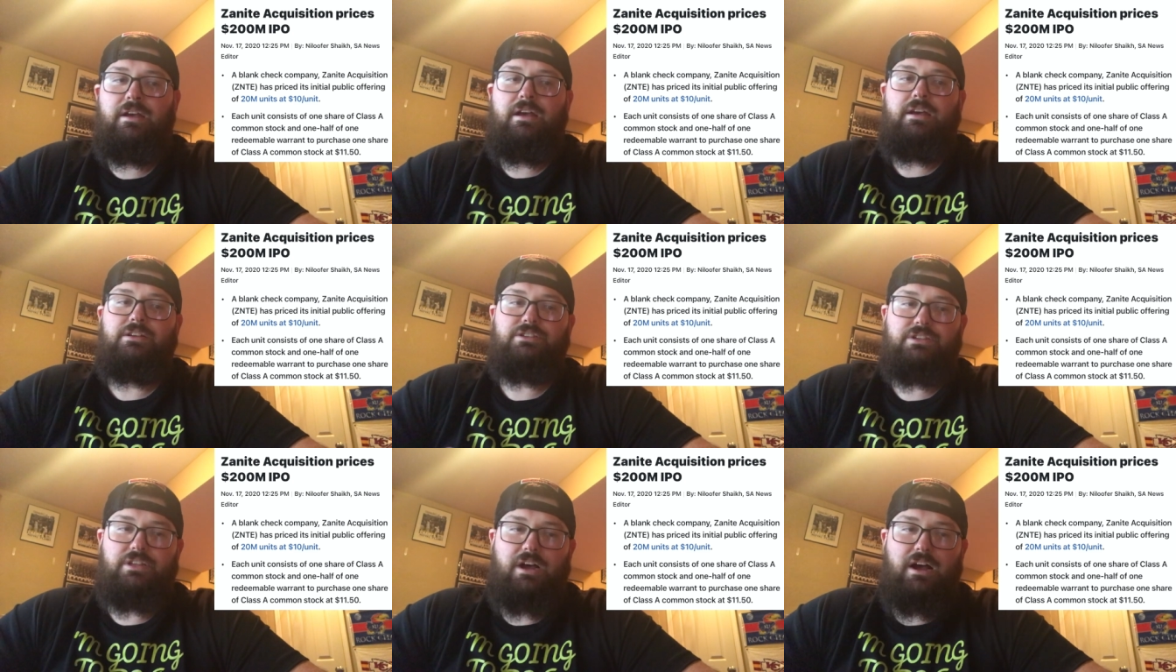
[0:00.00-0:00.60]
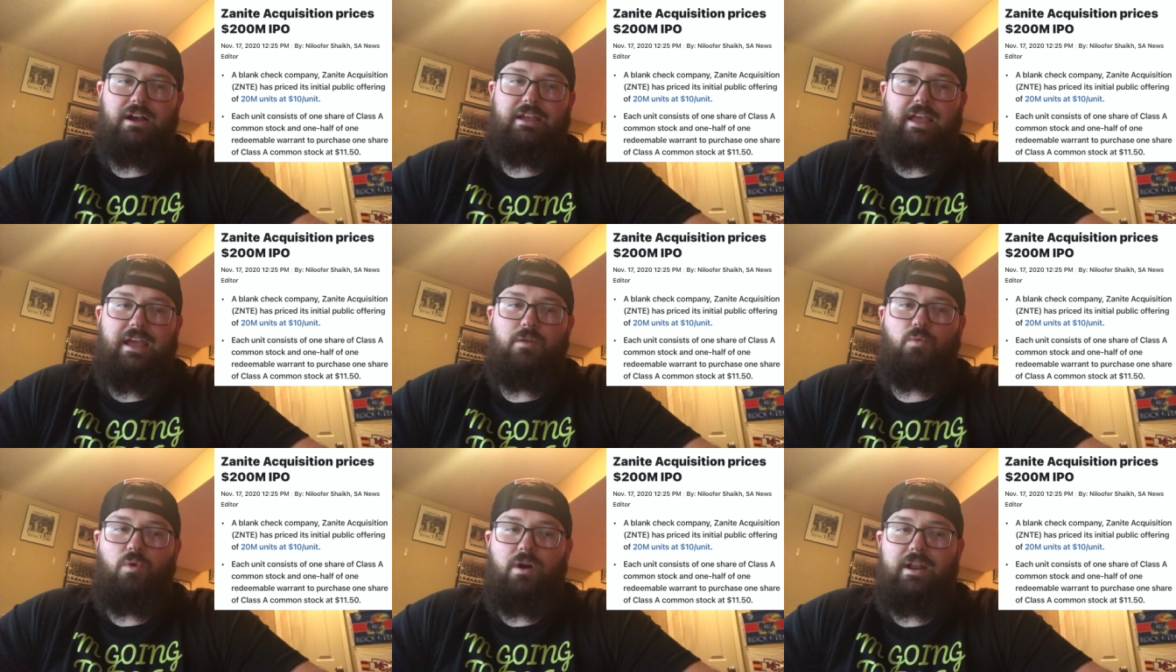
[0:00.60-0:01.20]
stock
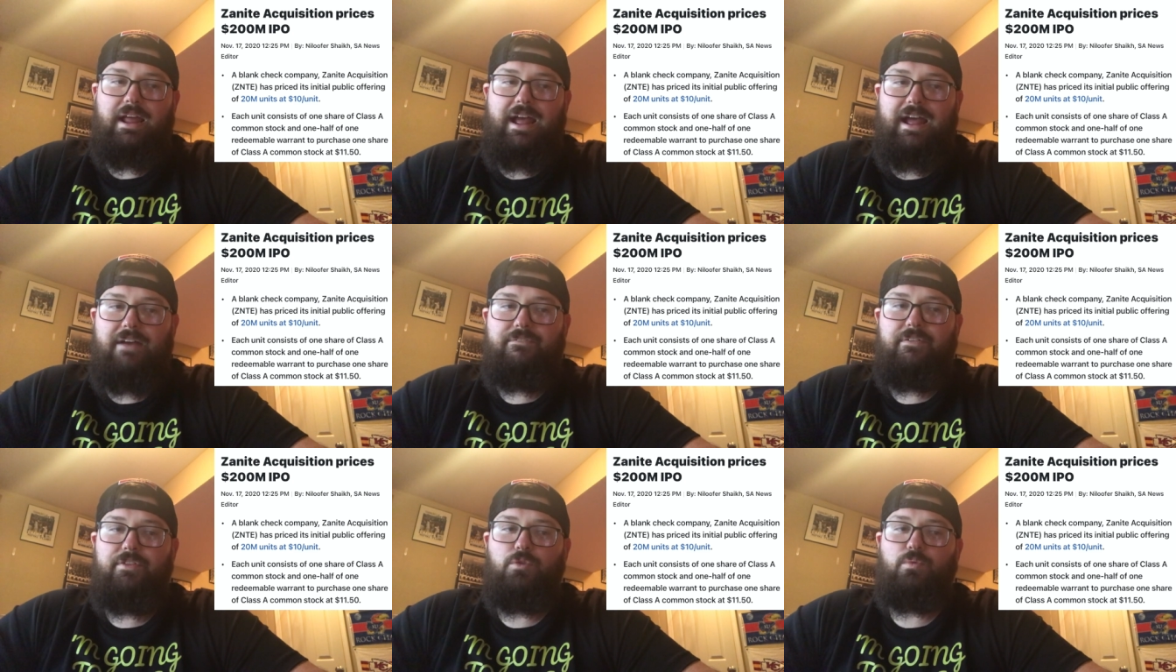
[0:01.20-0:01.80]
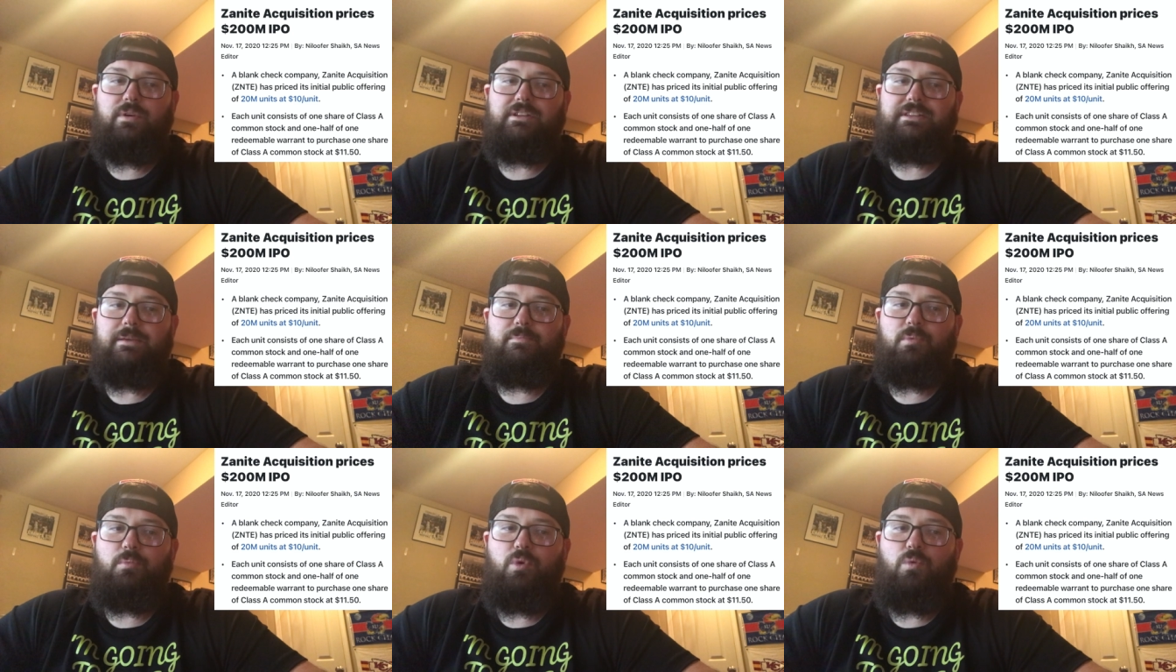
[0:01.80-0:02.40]
and 1/2 of the
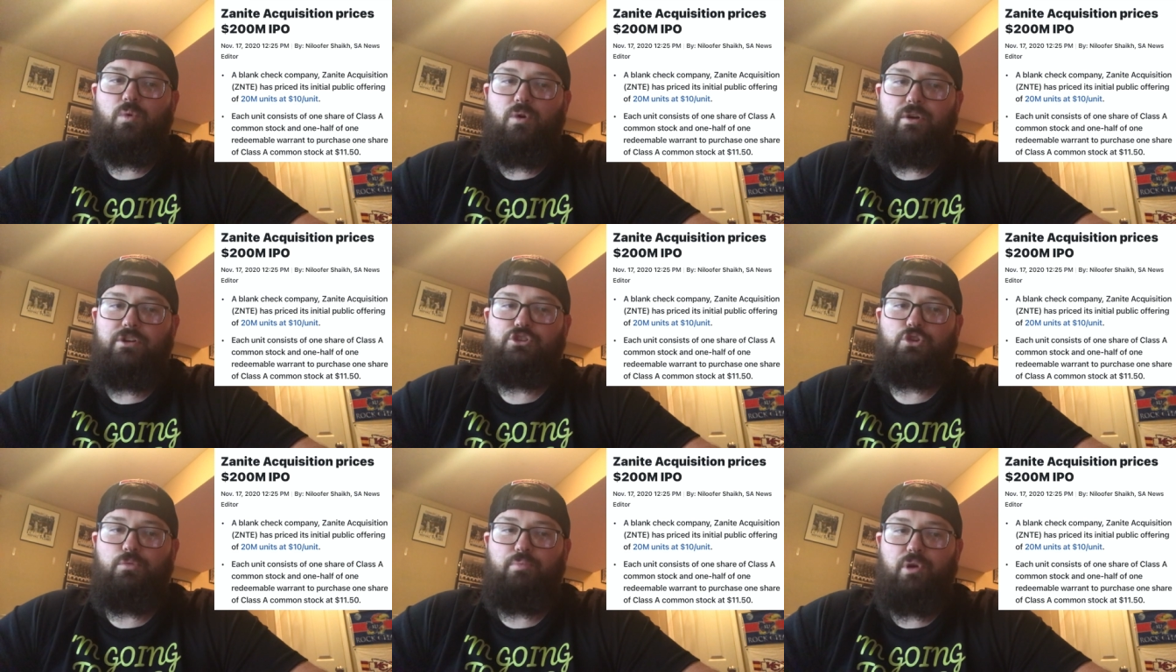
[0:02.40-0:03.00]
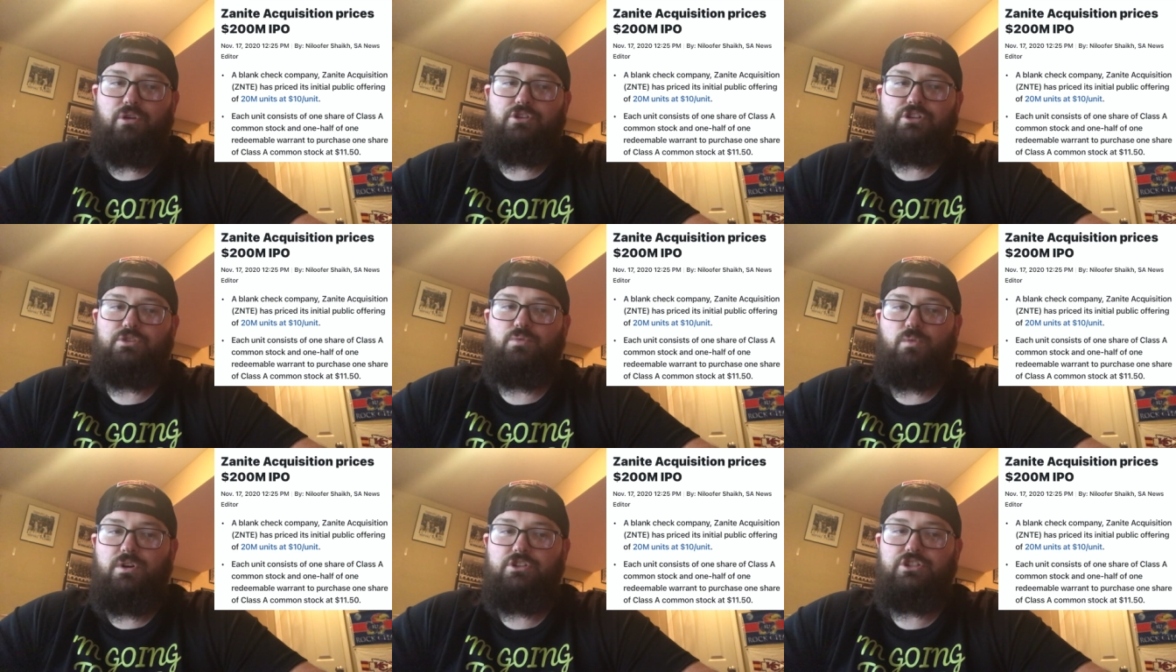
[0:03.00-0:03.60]
redeemable warrant to purchase
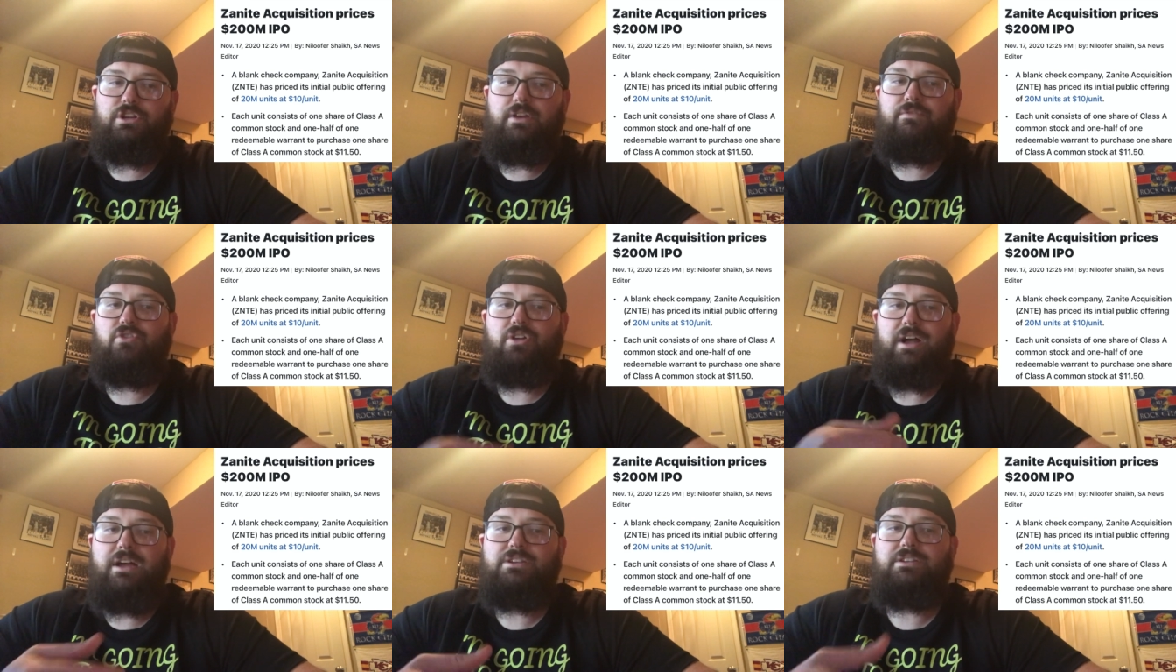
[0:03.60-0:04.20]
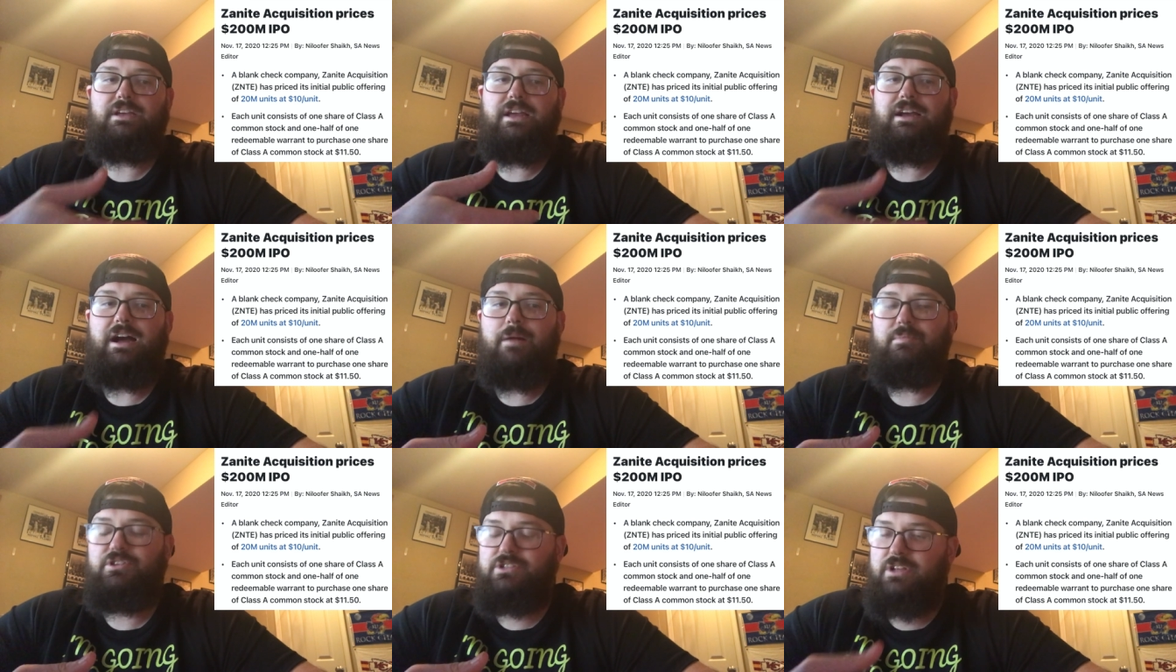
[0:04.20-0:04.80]
1 share of Class A
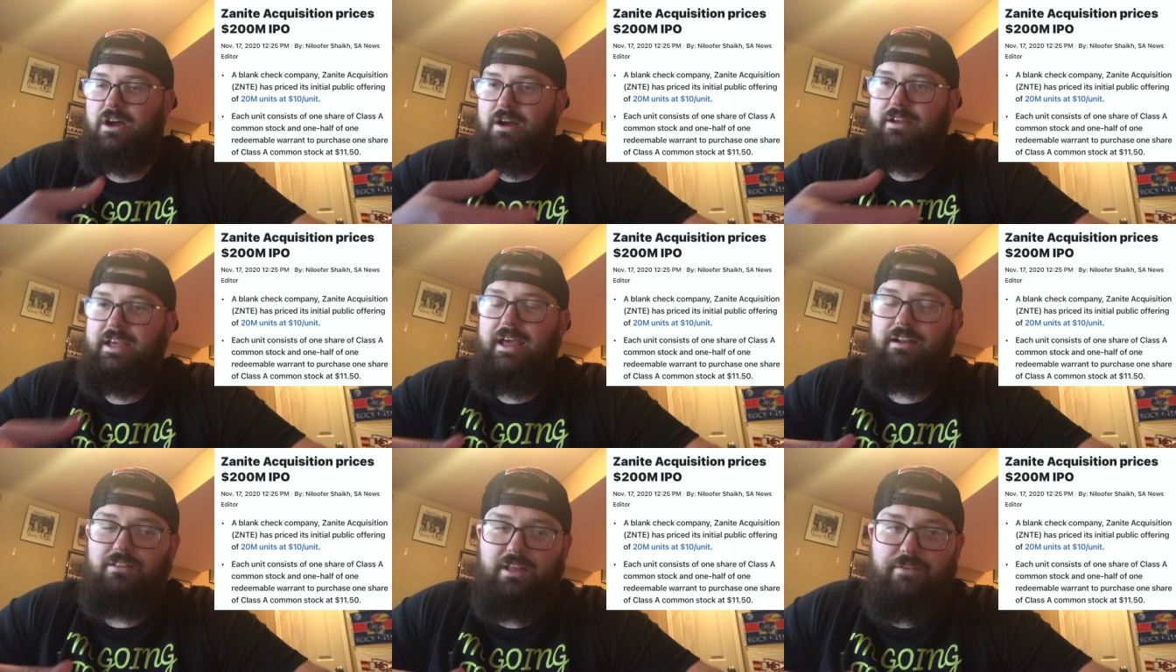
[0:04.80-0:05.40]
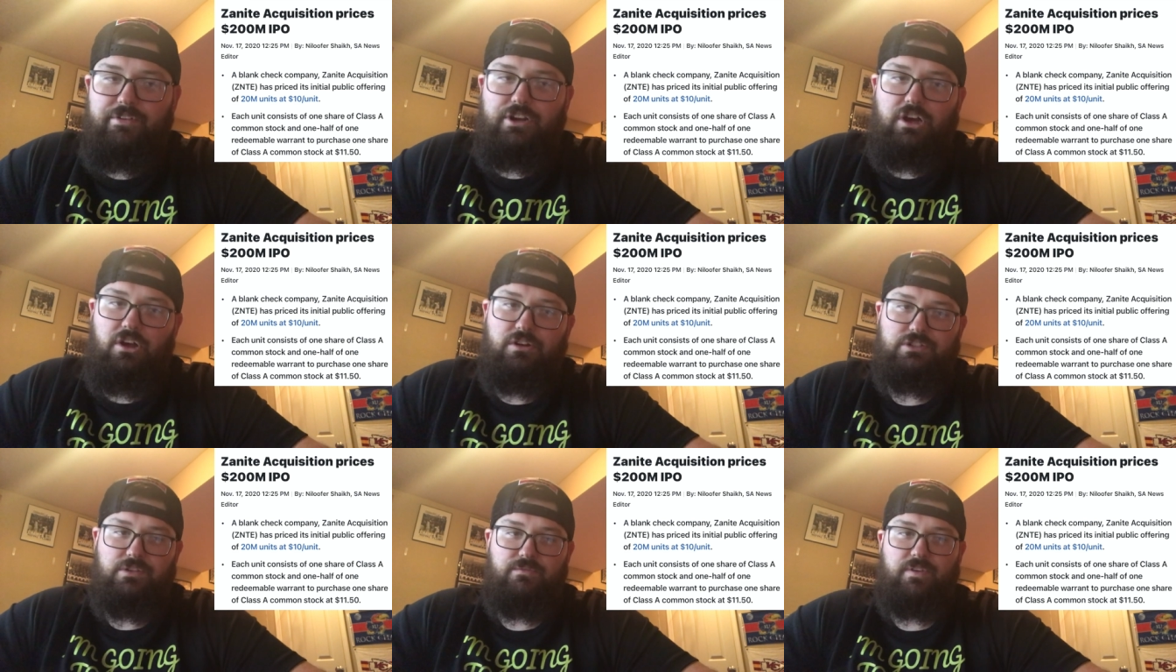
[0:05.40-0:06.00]
common stock at
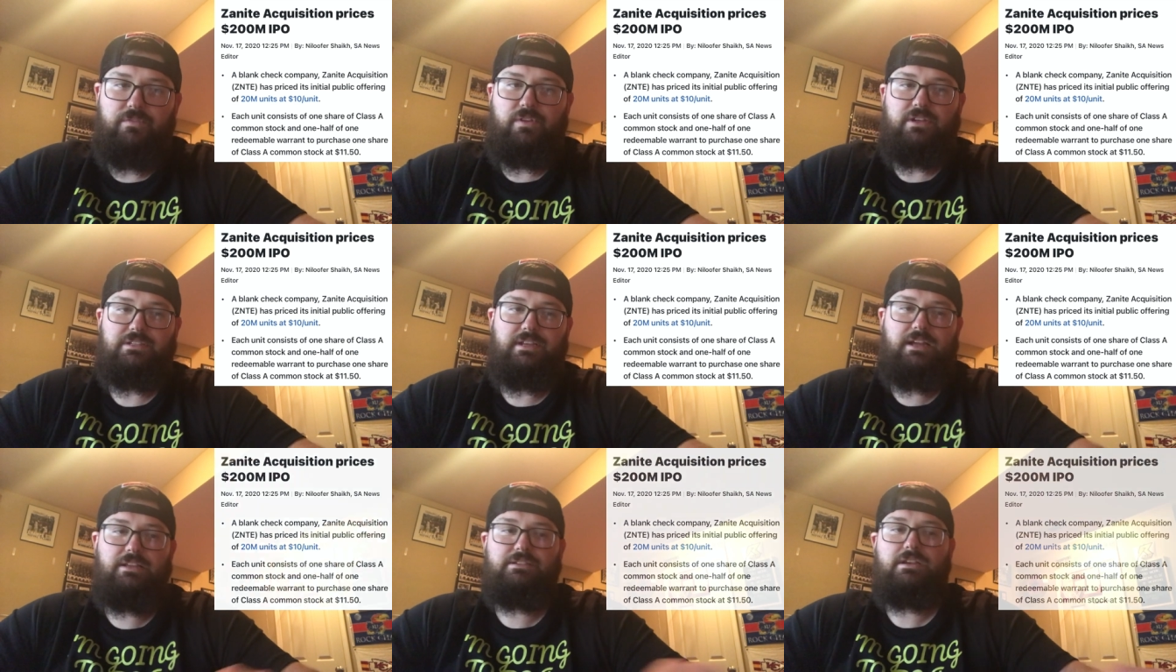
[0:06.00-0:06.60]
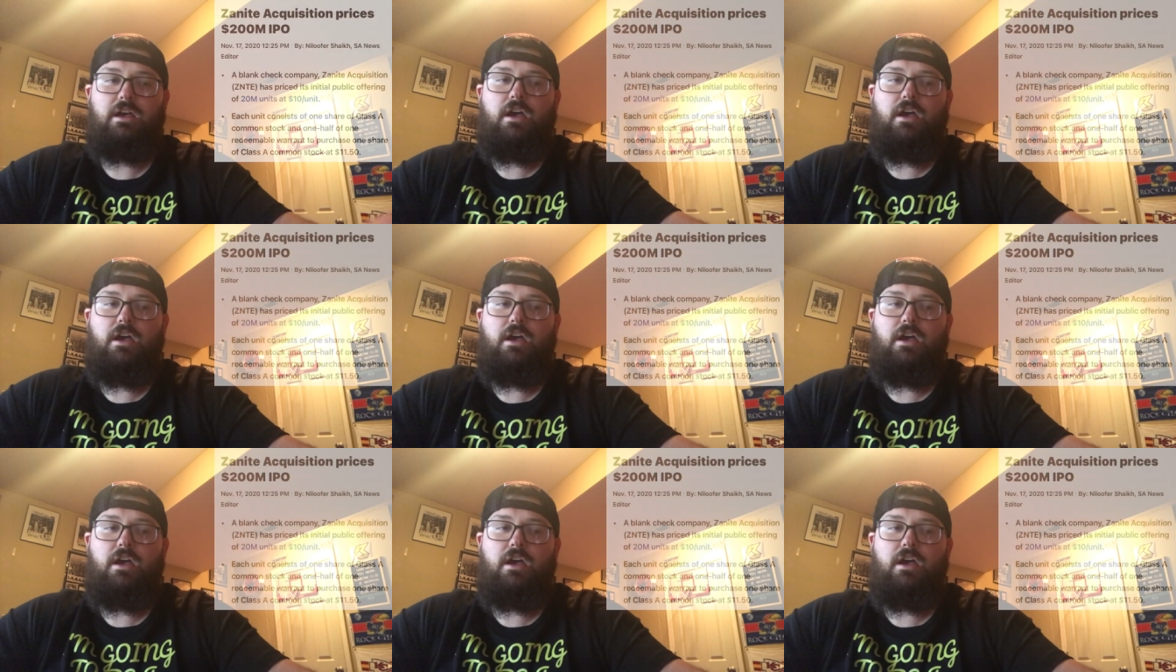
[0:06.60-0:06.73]
$11.50.